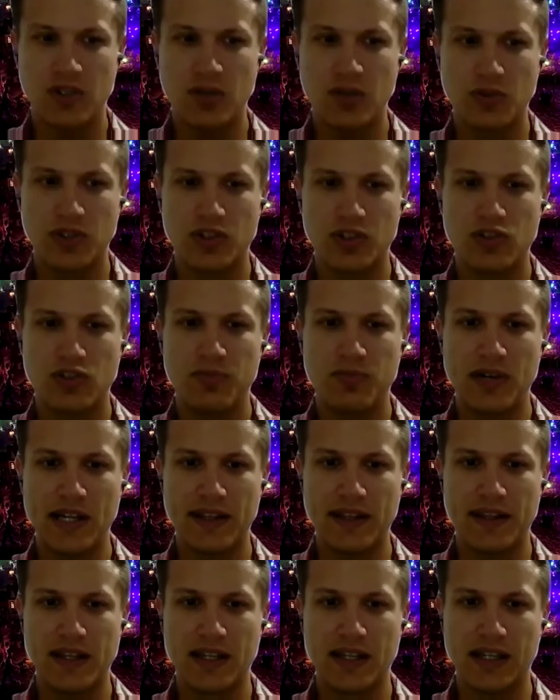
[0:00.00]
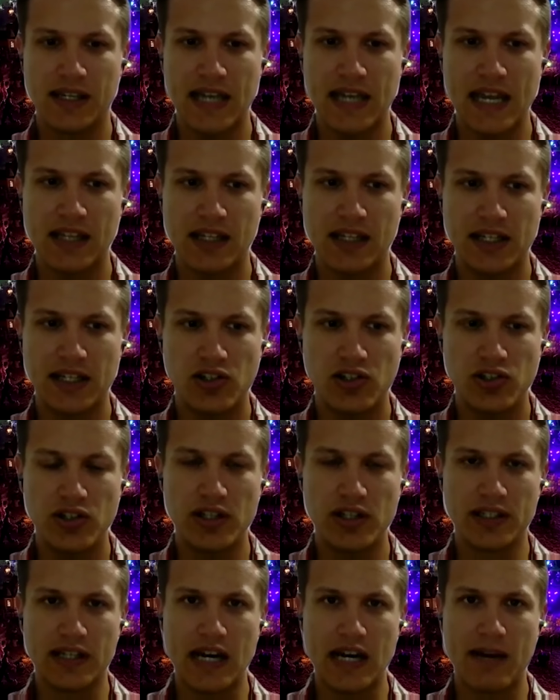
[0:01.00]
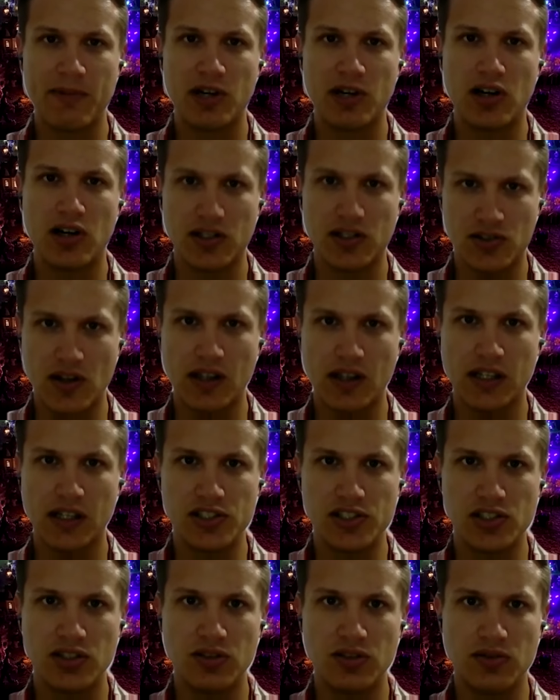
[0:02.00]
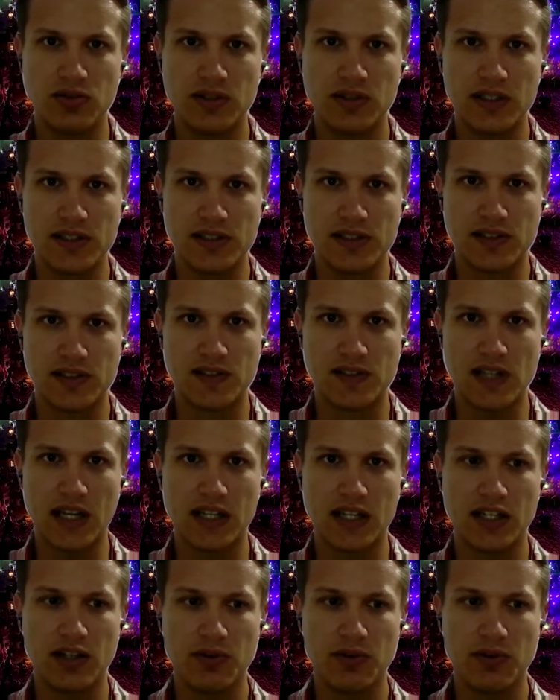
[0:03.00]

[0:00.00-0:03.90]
you know, with the coupon thing, and Kayla, I know you didn't comment on it, so I'll let you in just a second